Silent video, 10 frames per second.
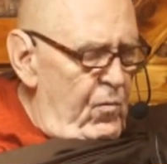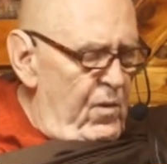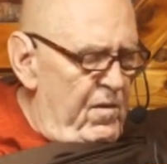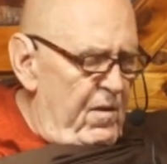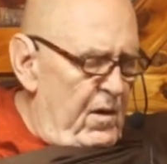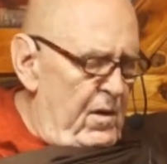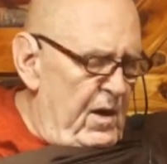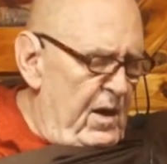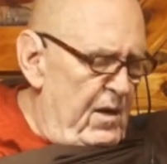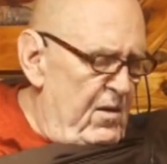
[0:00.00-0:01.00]
With tongue
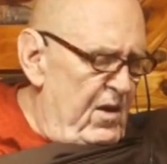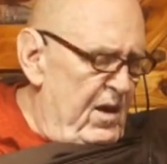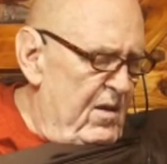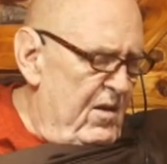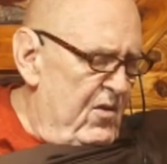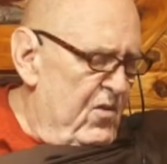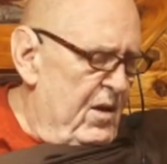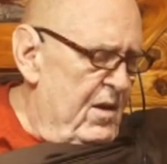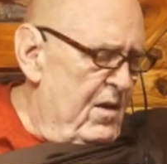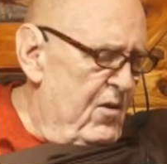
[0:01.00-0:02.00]
contact as
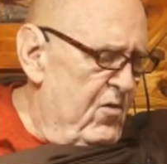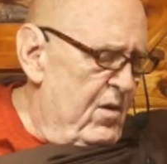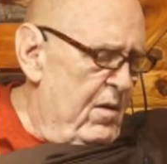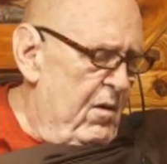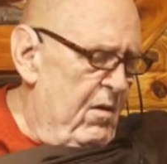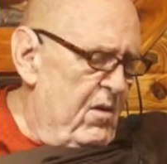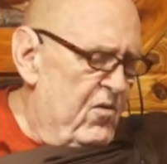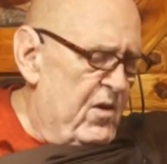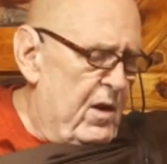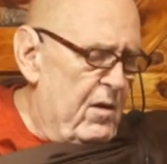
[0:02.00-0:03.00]
condition, there
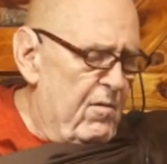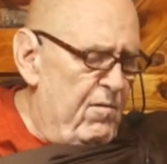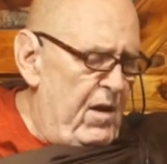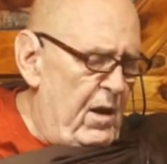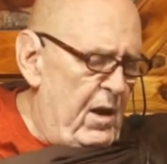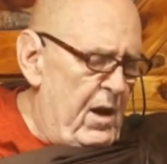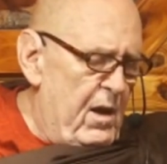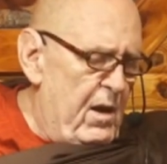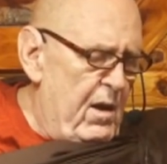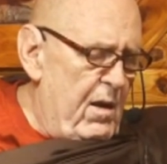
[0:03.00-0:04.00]
is tongue
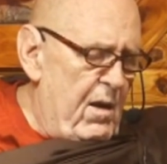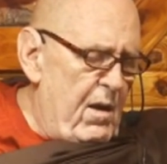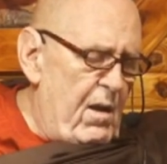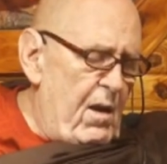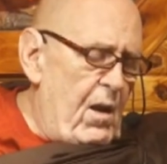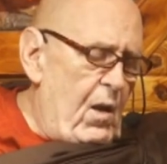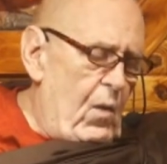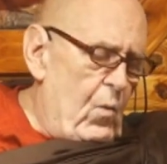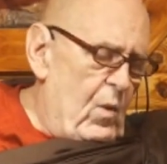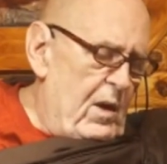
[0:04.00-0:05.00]
feeling.
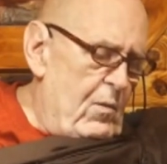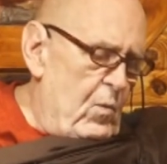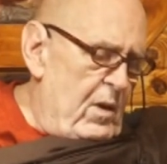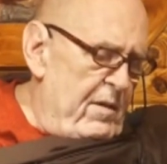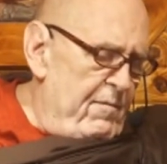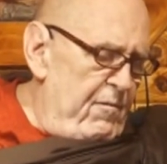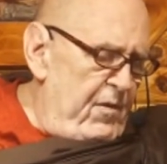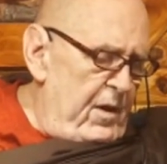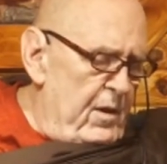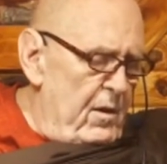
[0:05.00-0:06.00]
What one
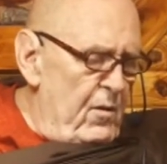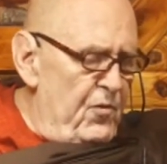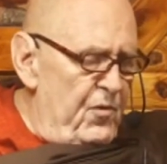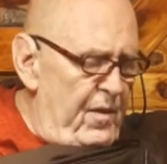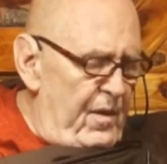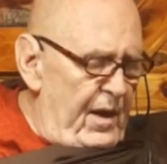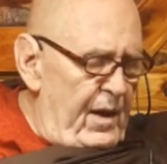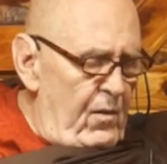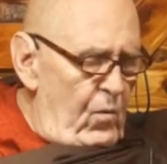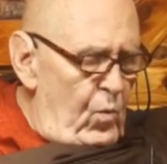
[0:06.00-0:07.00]
feels,
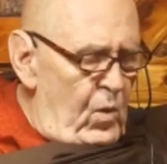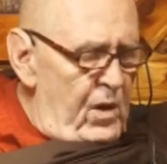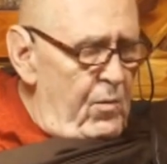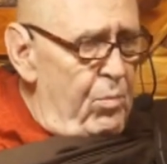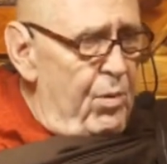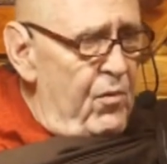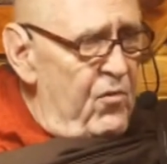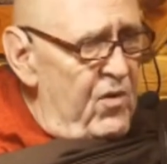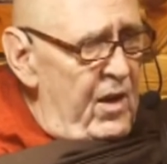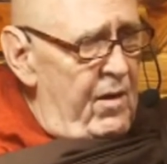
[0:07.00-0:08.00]
that one
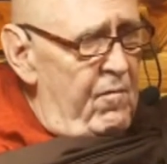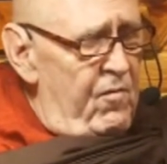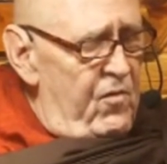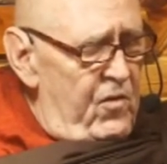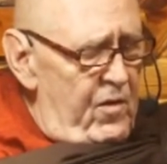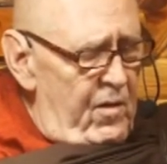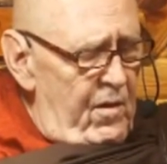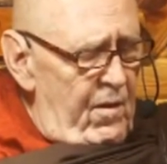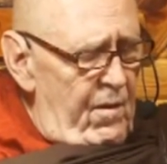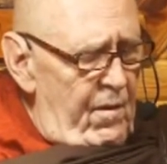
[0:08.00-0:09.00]
perceives.
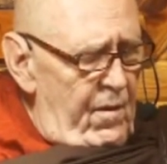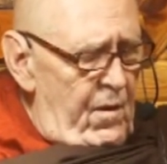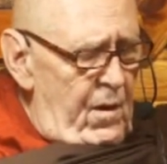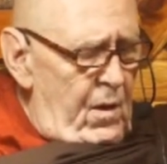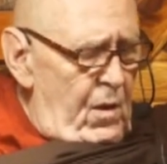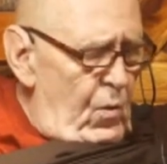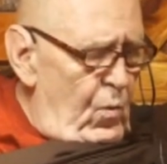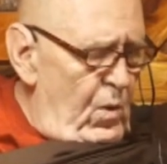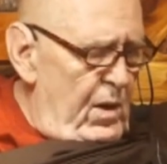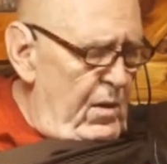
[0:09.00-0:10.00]

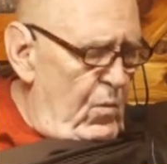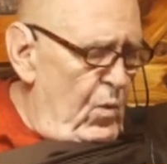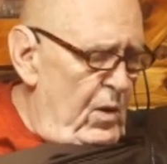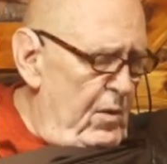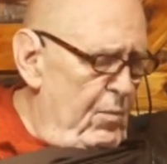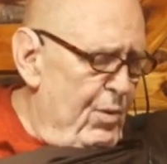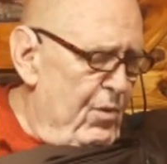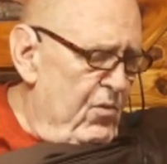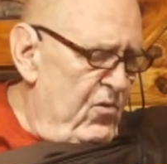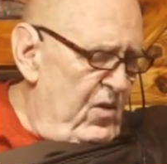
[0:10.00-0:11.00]
What one
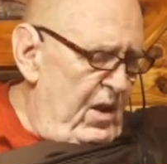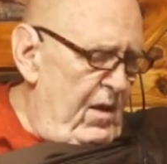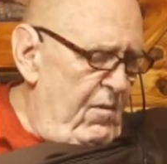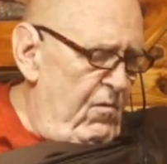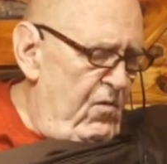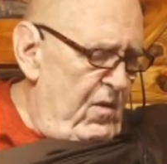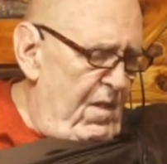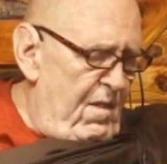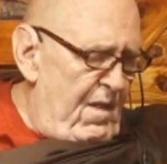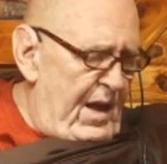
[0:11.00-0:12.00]
perceives,
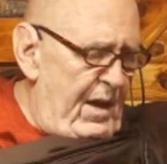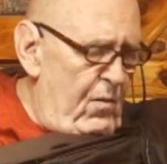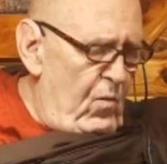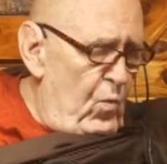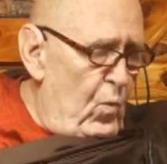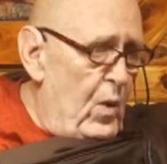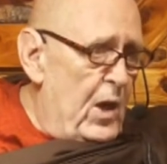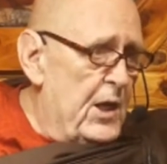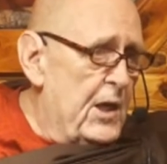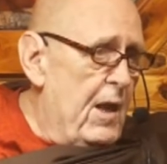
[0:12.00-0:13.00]
that
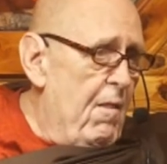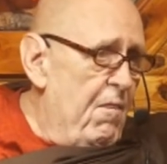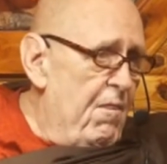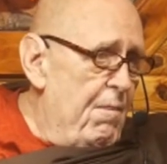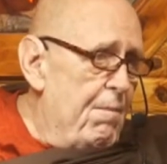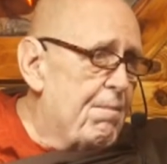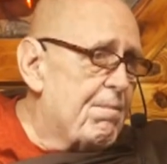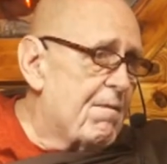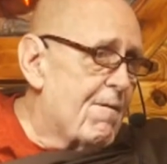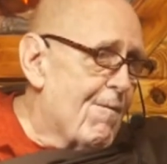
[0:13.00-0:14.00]
one
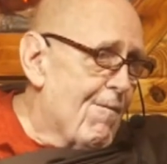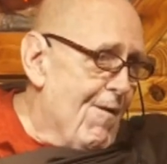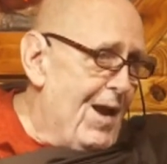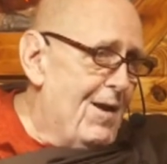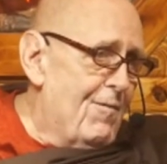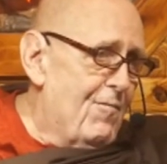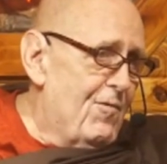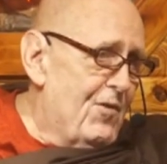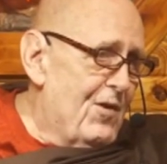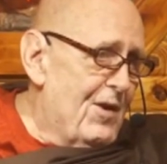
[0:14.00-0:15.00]

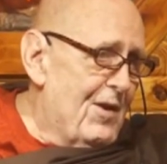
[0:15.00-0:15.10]
craves.